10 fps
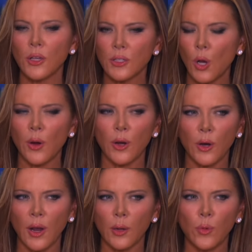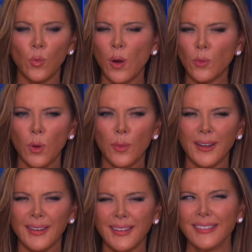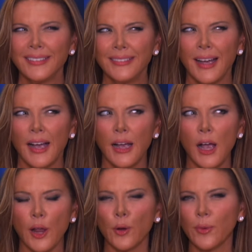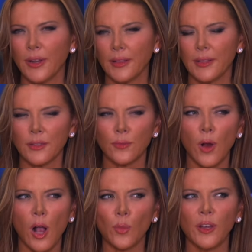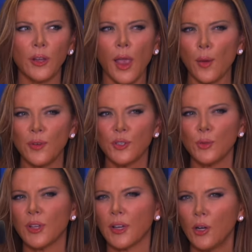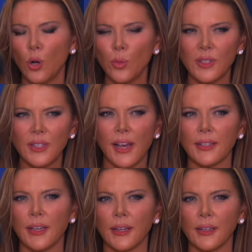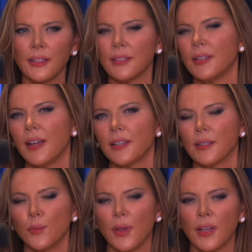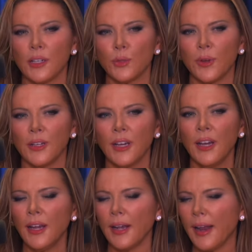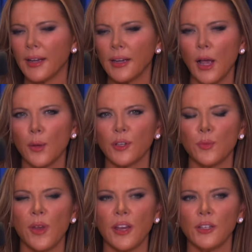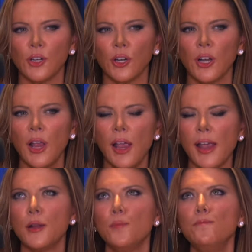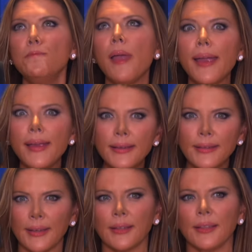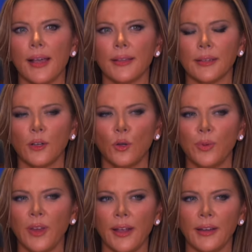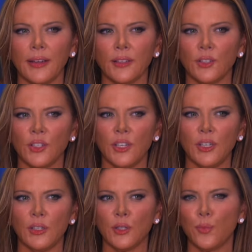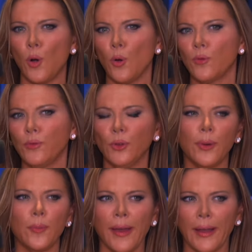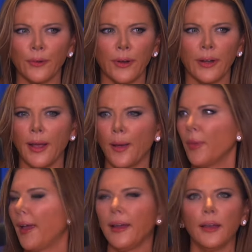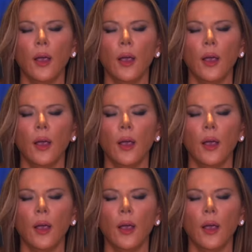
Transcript: incredible. One woman, I don't want to get this wrong, but I mean, she was like a Goldman Sachs analyst in asset management, an economics major, an amazing classical pianist. She spoke fluent Mandarin. I'm like,